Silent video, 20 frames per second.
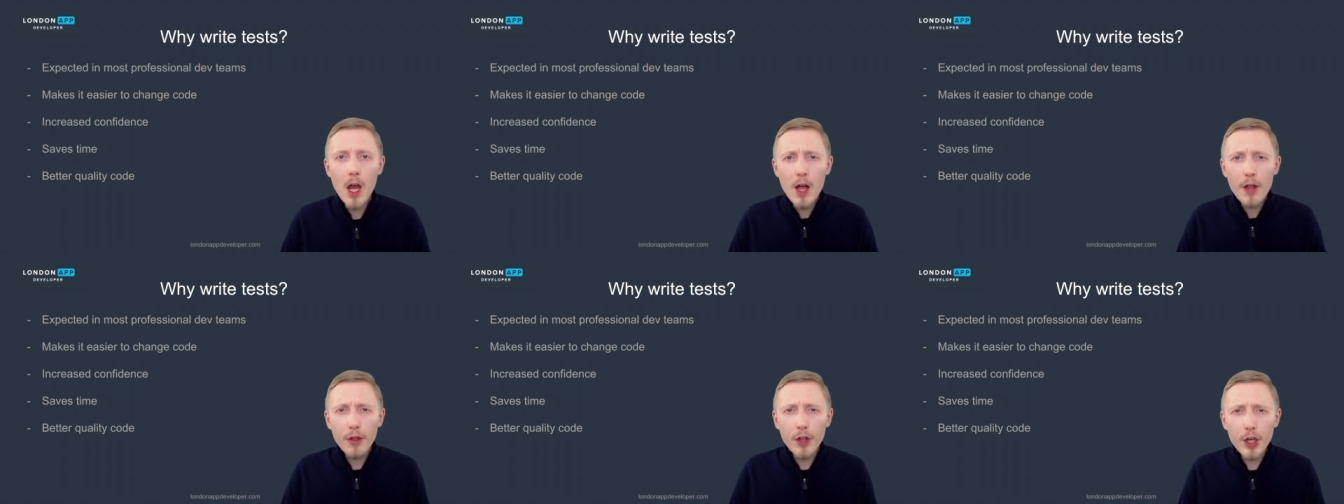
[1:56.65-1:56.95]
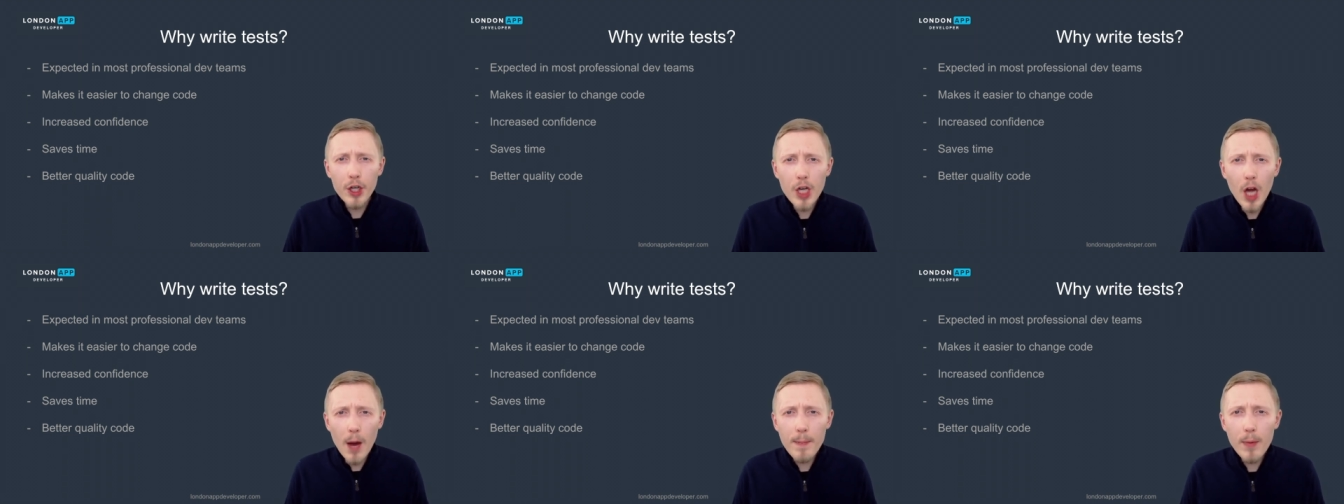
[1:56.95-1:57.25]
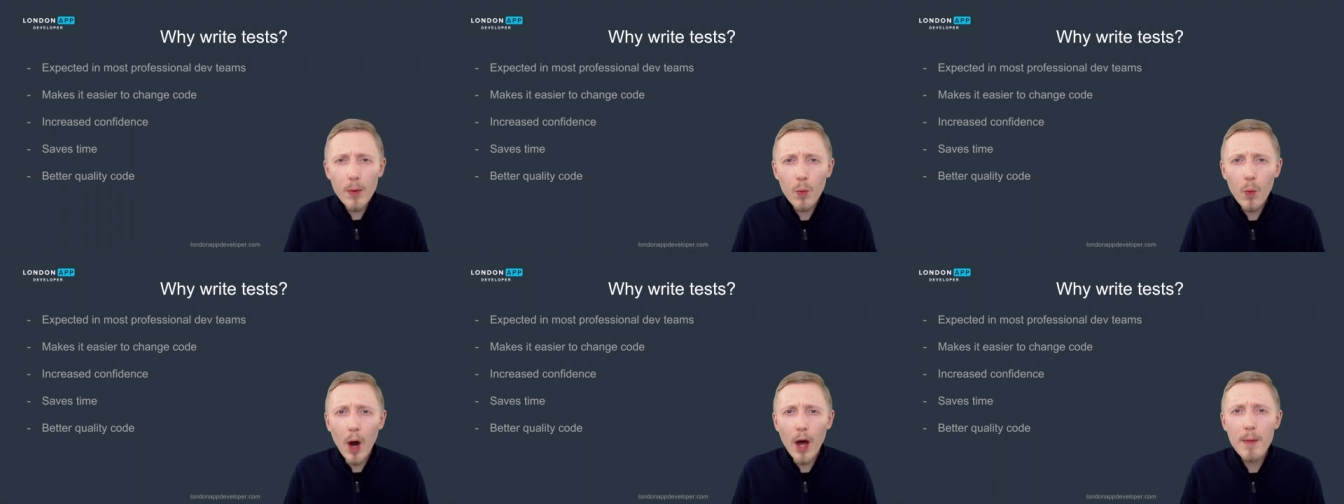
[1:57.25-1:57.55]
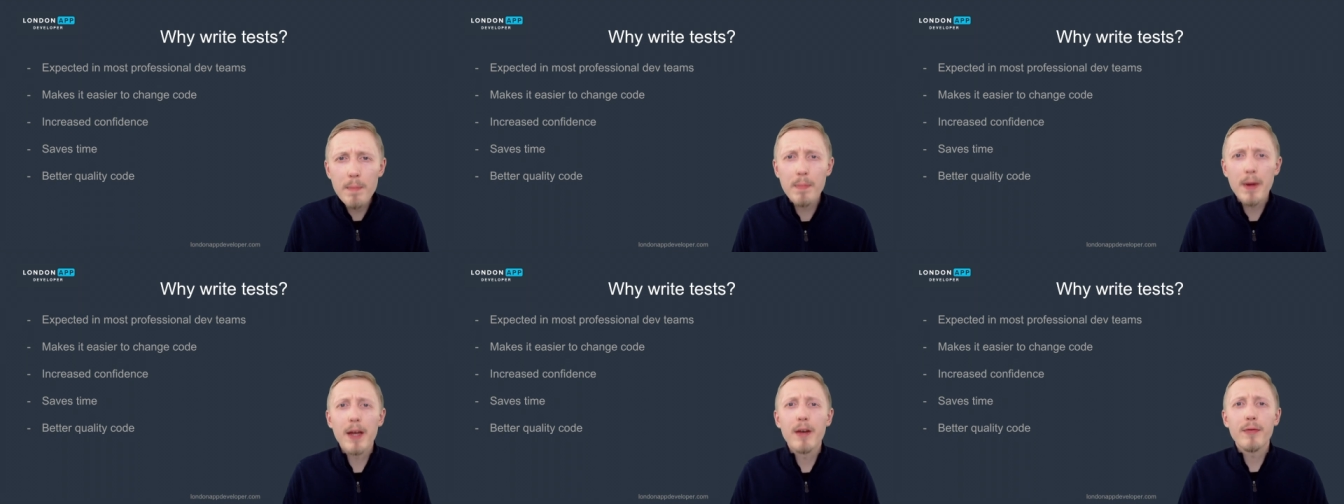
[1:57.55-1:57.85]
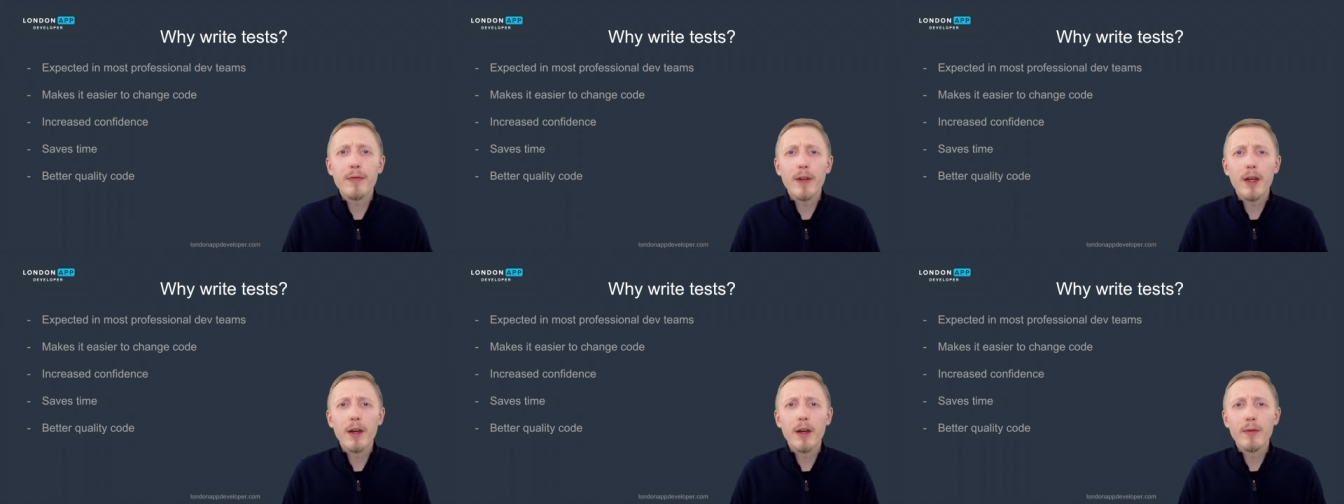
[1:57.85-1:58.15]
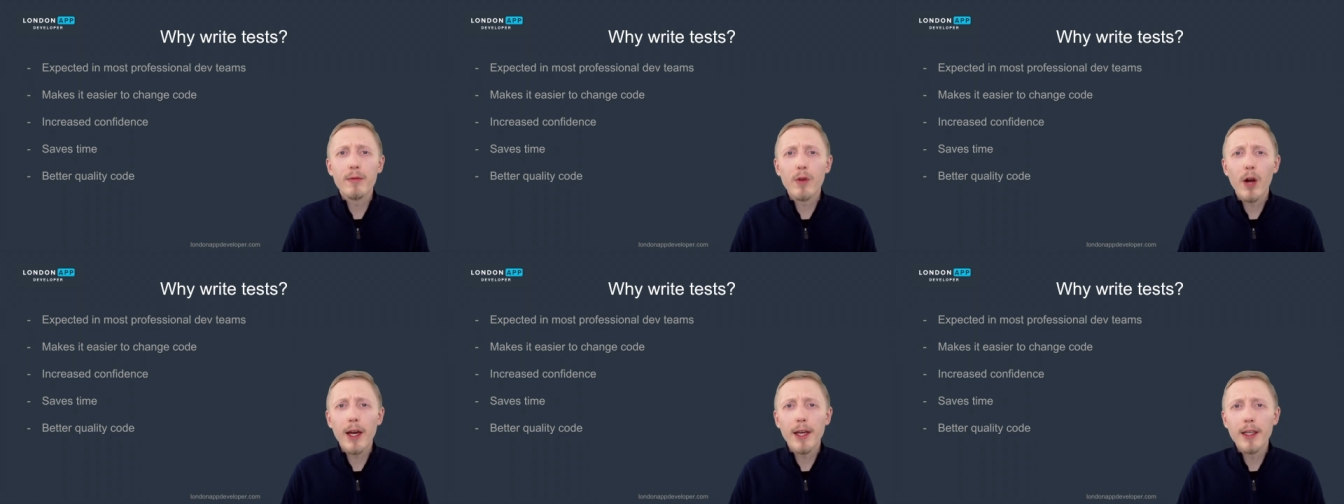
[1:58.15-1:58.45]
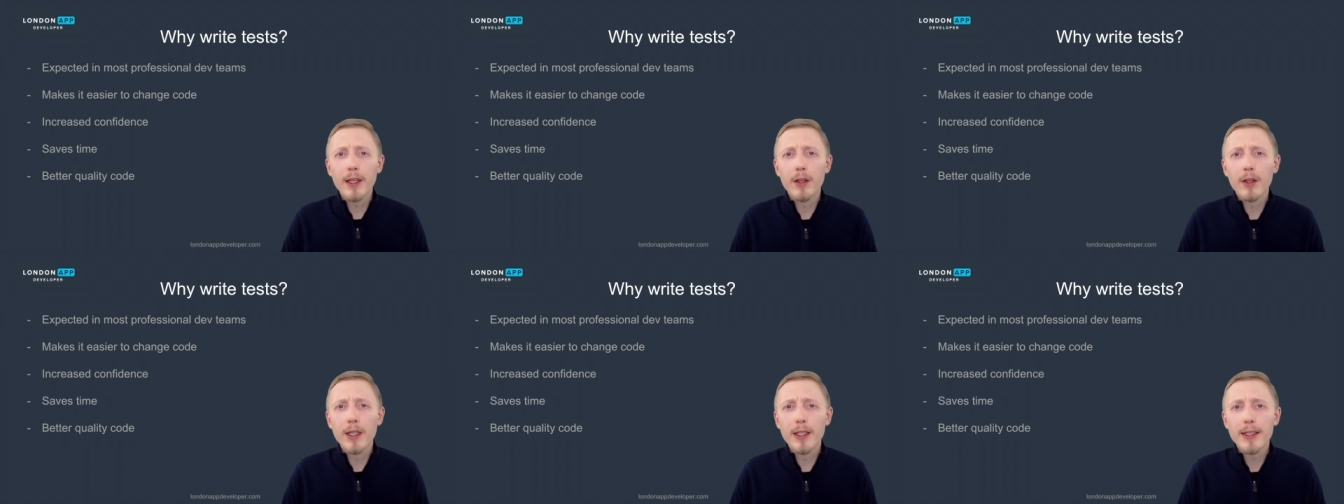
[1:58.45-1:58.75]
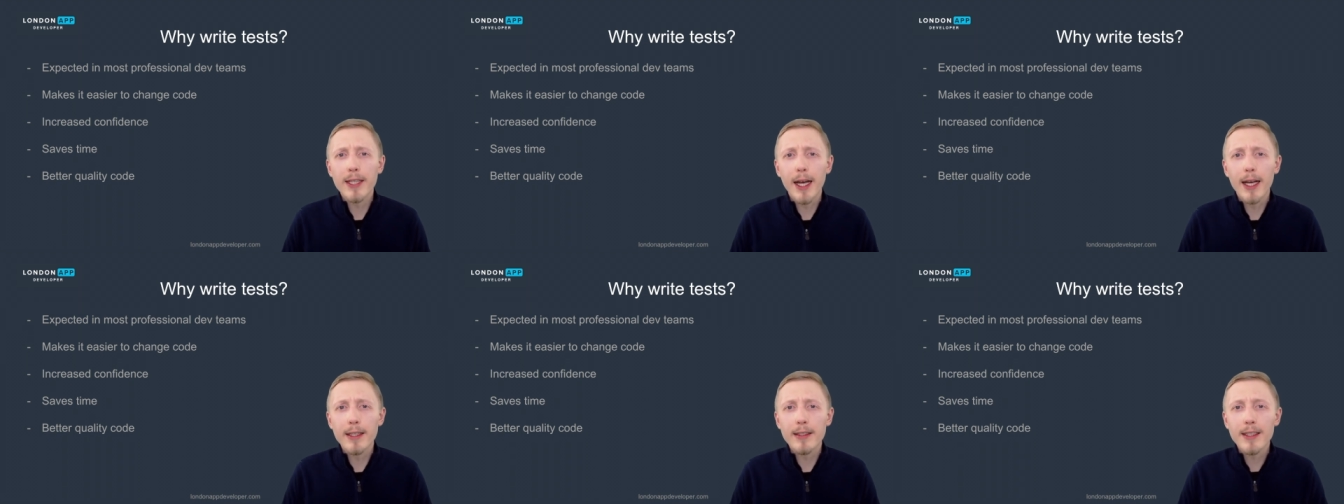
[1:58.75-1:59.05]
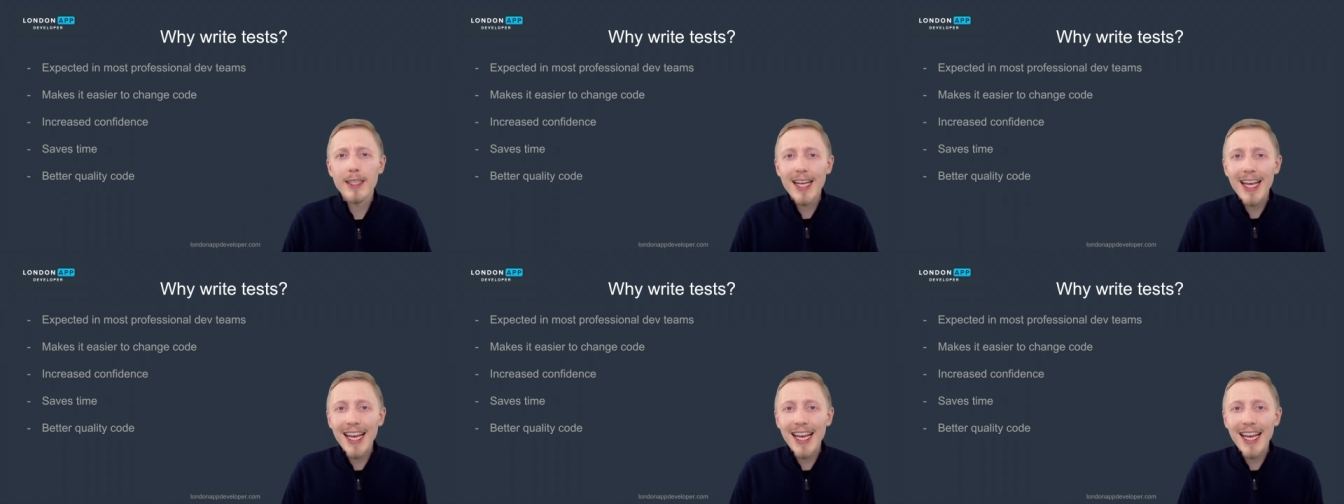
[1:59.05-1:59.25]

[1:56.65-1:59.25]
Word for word: The number one benefit of writing unit tests